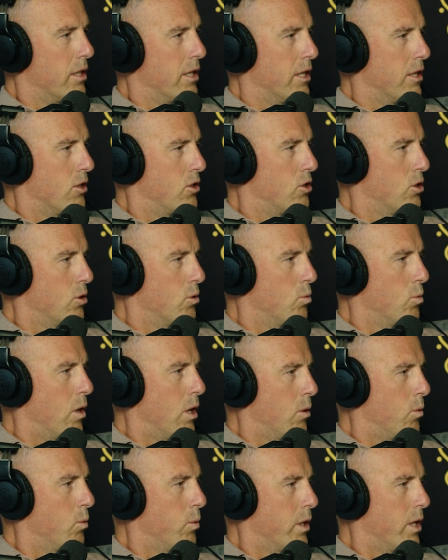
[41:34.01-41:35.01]
into
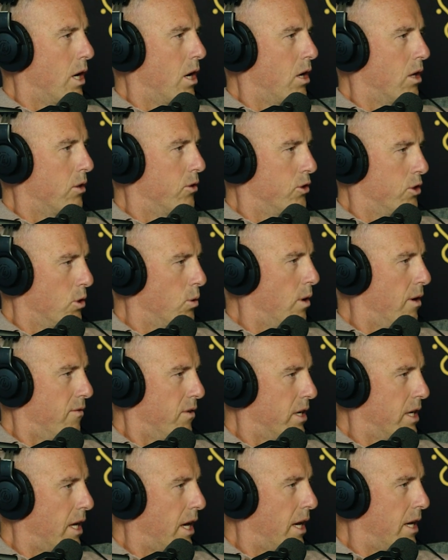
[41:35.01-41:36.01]
what we all do
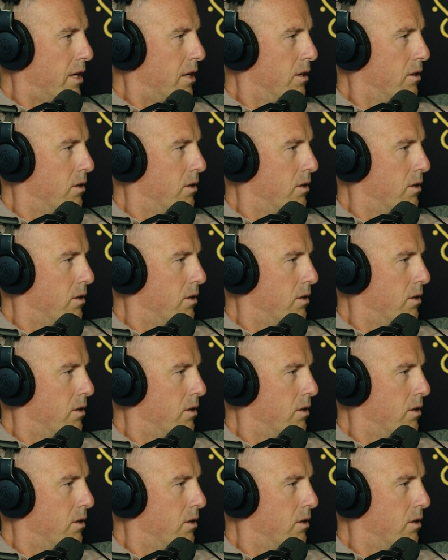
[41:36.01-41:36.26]
every day,